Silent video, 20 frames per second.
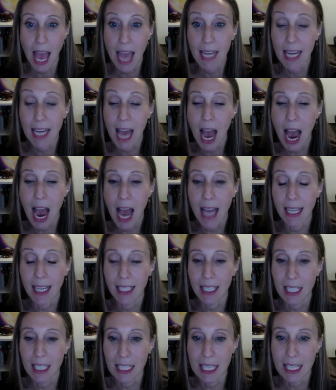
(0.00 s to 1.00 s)
And
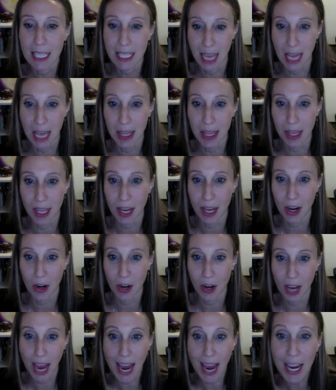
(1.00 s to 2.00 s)
I sat
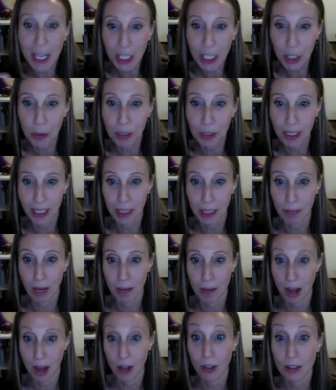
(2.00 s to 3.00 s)
there anchoring in
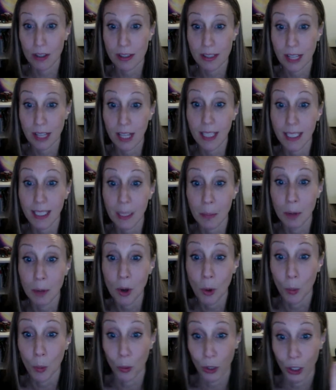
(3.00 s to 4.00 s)
my mouth, telling him,
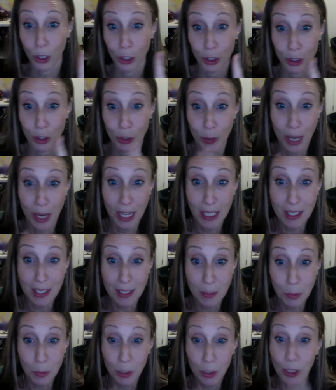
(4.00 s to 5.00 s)
we're going to do
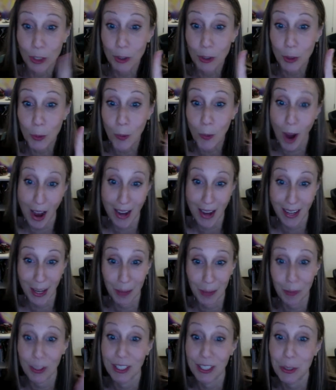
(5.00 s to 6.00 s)
X, we're going to do Y,
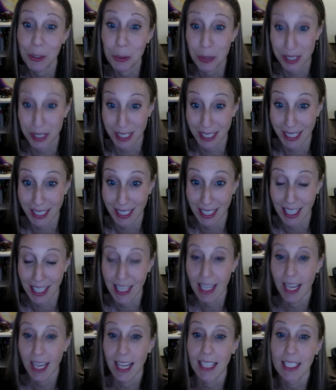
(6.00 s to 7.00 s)
and we're going to do Z.
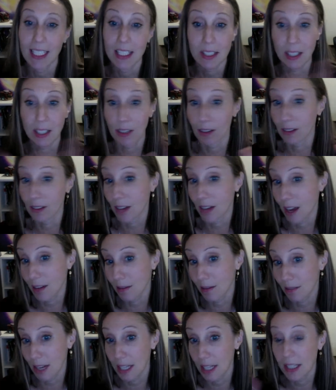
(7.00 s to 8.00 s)
And he said, okay.
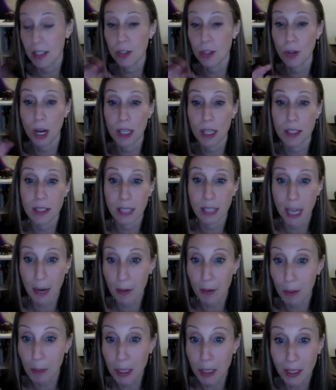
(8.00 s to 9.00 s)
He tried
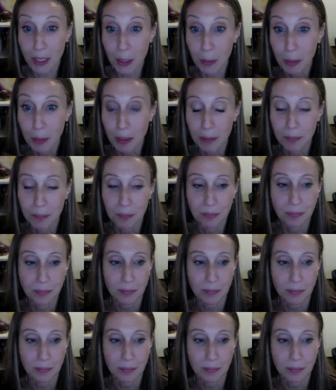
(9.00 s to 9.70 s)
scaring me a little bit.